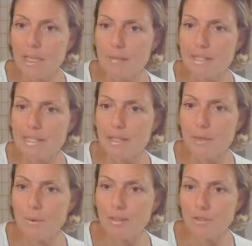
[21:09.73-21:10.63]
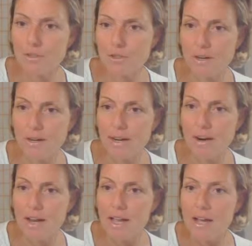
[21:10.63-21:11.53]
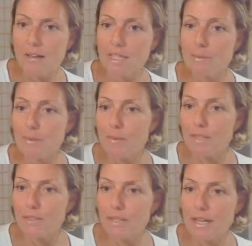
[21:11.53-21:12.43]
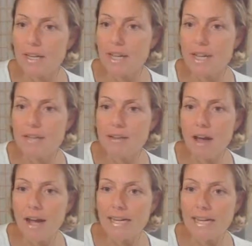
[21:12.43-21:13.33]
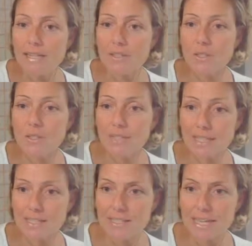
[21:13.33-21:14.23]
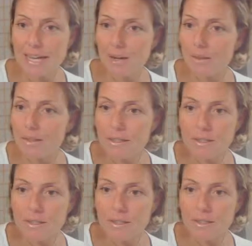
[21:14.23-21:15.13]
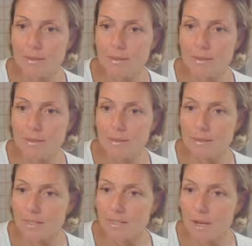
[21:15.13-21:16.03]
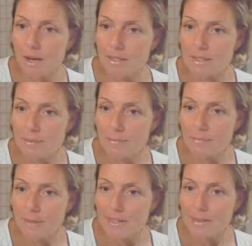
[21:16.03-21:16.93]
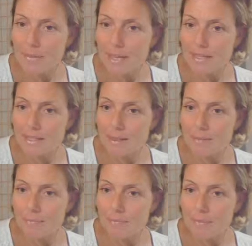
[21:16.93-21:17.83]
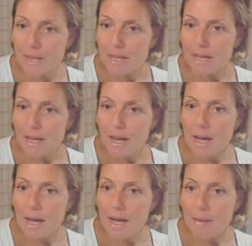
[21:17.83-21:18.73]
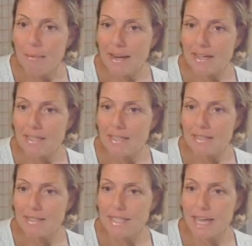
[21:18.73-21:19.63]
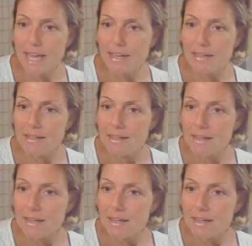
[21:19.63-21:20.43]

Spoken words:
Let me see who else has shared here. Elizabeth Richter said 9 and it's a 6 now. Even that's awesome. That's amazing. Mannion said 10.